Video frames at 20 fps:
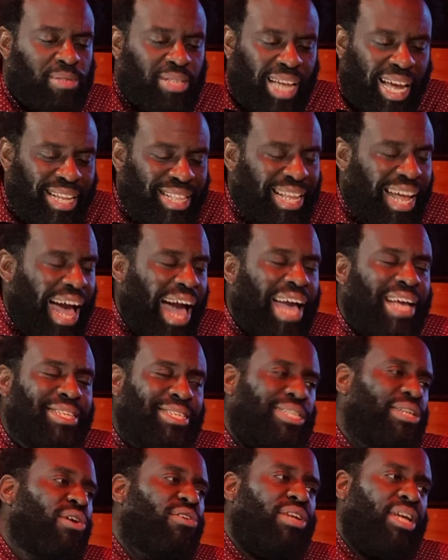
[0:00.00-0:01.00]
like the
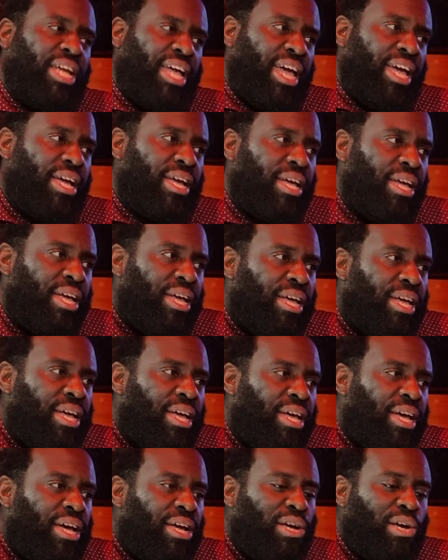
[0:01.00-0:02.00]
icing on the cake.
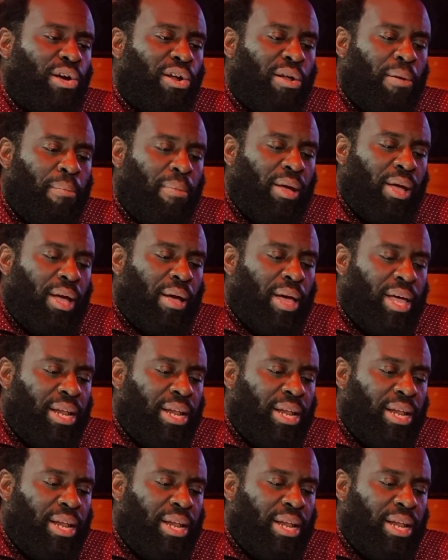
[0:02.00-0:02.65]
You know what I mean? And